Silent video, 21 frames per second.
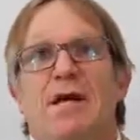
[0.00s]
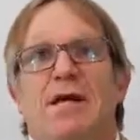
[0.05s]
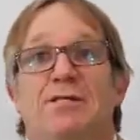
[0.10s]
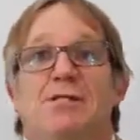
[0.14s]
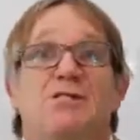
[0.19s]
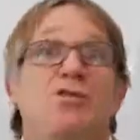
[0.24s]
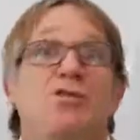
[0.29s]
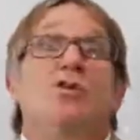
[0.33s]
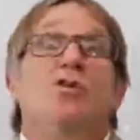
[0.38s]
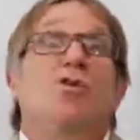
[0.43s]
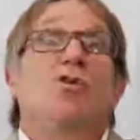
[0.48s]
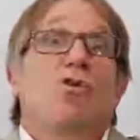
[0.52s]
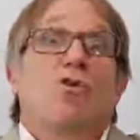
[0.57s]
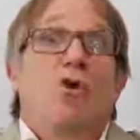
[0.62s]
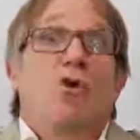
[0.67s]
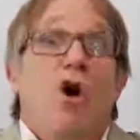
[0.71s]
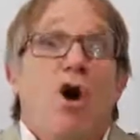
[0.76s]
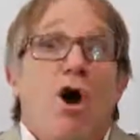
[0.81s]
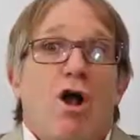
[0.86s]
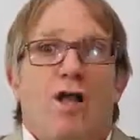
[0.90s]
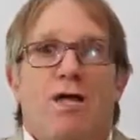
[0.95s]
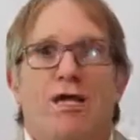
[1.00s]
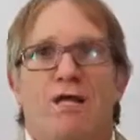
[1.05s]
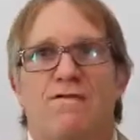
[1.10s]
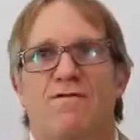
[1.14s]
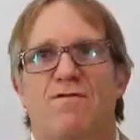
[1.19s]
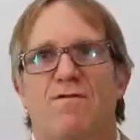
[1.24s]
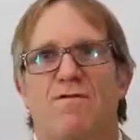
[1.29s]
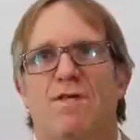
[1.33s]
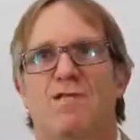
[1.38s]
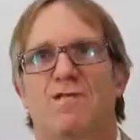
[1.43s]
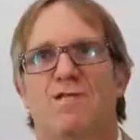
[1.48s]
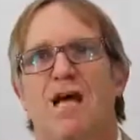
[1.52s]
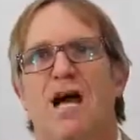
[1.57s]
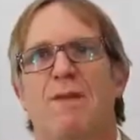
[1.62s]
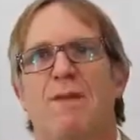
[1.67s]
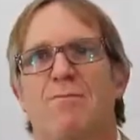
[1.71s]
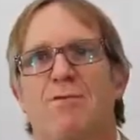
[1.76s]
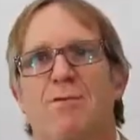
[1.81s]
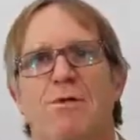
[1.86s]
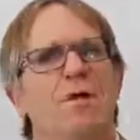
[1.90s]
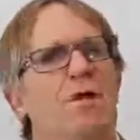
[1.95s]
to your colleague, for
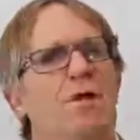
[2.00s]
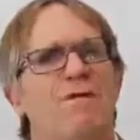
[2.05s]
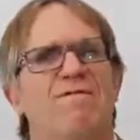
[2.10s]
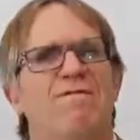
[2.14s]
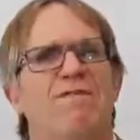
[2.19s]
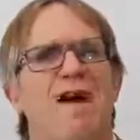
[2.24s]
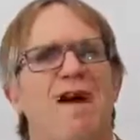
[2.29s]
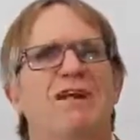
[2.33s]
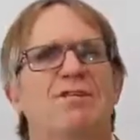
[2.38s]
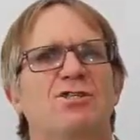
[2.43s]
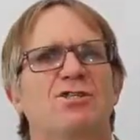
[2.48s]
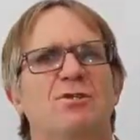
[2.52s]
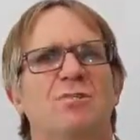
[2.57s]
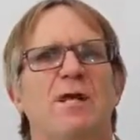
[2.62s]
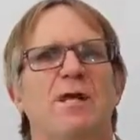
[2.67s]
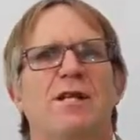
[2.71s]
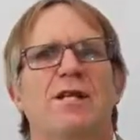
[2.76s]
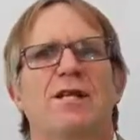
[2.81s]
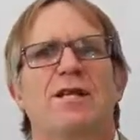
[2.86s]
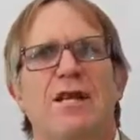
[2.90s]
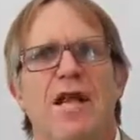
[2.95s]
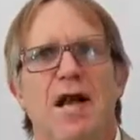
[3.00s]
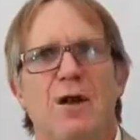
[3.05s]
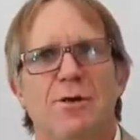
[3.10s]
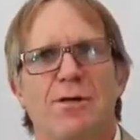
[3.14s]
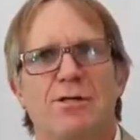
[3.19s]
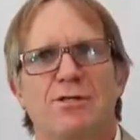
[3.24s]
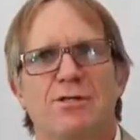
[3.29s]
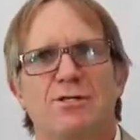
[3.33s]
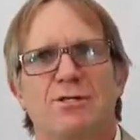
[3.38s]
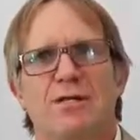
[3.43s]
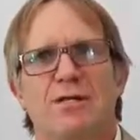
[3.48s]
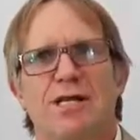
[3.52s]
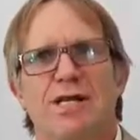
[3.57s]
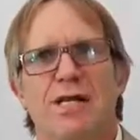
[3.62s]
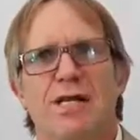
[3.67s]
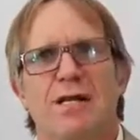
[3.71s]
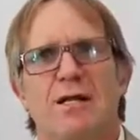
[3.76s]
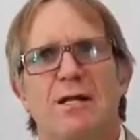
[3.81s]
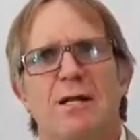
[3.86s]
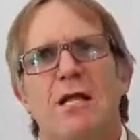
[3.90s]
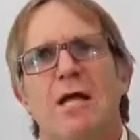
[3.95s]
example. Far too many to go into
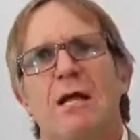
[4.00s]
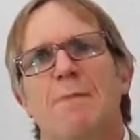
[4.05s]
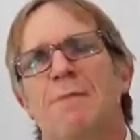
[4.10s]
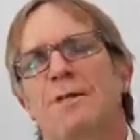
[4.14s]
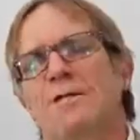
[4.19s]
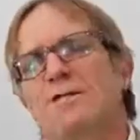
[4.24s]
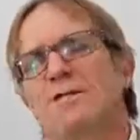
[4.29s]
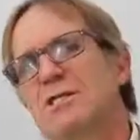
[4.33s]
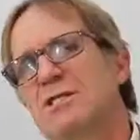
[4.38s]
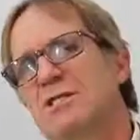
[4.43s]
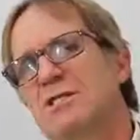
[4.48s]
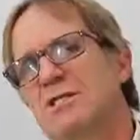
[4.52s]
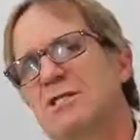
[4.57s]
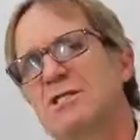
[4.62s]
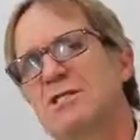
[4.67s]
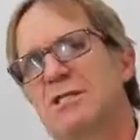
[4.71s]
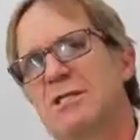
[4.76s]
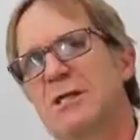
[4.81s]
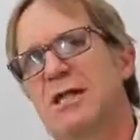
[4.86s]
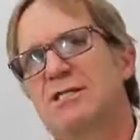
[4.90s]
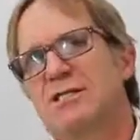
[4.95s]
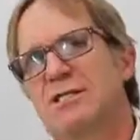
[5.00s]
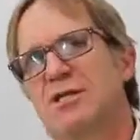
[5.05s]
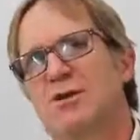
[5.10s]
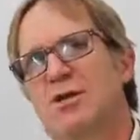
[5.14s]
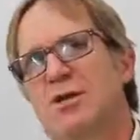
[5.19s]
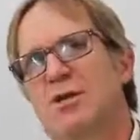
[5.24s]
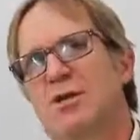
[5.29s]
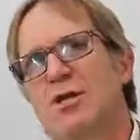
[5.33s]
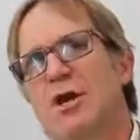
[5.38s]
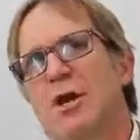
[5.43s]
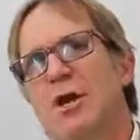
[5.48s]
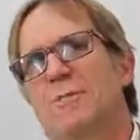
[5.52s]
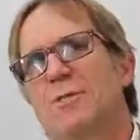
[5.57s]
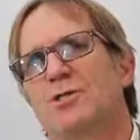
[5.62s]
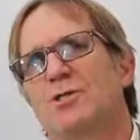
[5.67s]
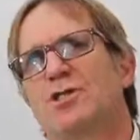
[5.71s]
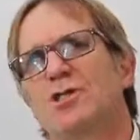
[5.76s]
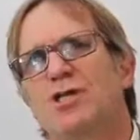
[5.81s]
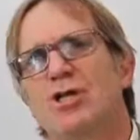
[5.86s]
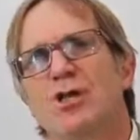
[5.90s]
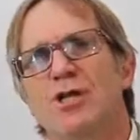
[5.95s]
here. But just let's look at the
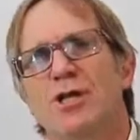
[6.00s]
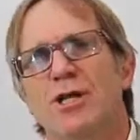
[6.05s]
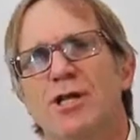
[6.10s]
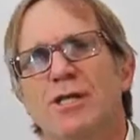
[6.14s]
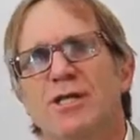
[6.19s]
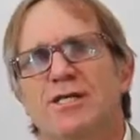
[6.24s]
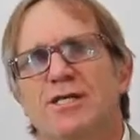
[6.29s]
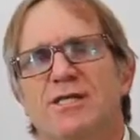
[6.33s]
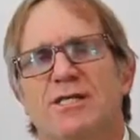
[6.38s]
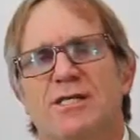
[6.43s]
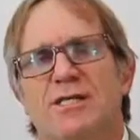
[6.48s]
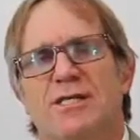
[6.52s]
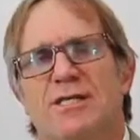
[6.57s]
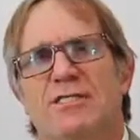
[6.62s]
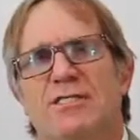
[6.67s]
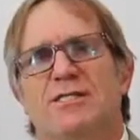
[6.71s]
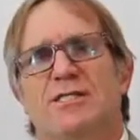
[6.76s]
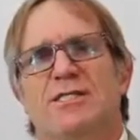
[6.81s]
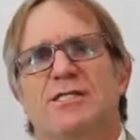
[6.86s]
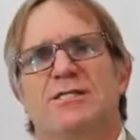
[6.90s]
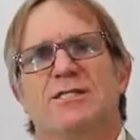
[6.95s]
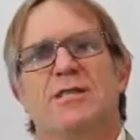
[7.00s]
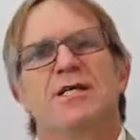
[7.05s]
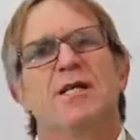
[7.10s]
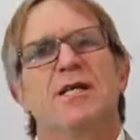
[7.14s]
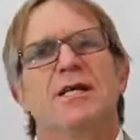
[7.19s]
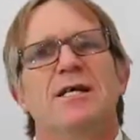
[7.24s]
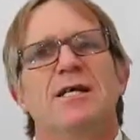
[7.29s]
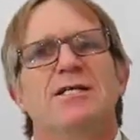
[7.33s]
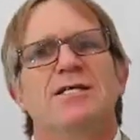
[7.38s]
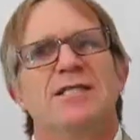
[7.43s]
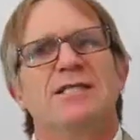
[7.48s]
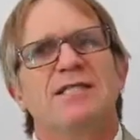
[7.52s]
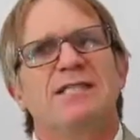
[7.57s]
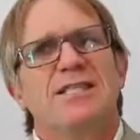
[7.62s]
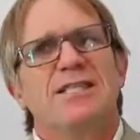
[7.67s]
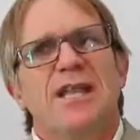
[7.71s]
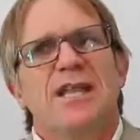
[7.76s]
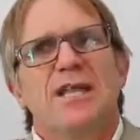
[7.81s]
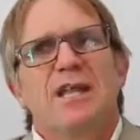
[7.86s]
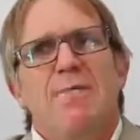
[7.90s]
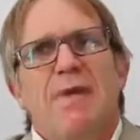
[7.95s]
opportunities that exist. Just
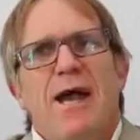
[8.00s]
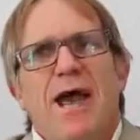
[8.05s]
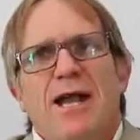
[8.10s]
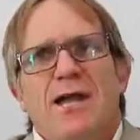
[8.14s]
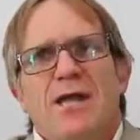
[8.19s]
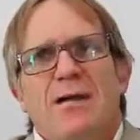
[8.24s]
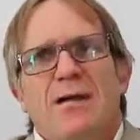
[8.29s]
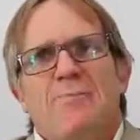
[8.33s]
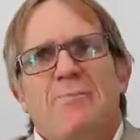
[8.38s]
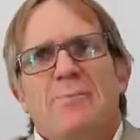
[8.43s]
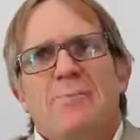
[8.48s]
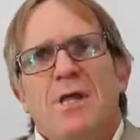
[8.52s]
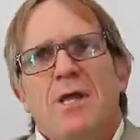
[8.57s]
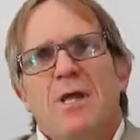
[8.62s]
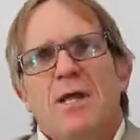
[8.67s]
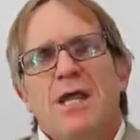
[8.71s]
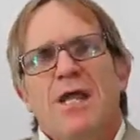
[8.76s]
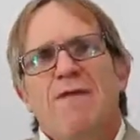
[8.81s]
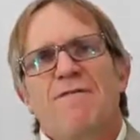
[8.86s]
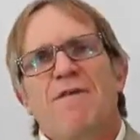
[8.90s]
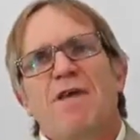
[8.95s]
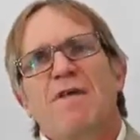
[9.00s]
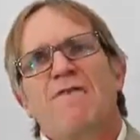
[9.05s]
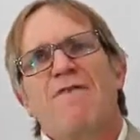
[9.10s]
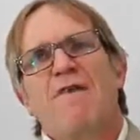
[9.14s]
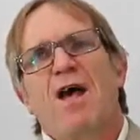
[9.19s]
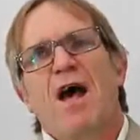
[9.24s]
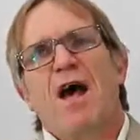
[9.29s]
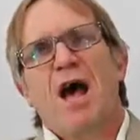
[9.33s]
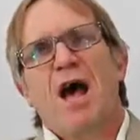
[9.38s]
think about it. If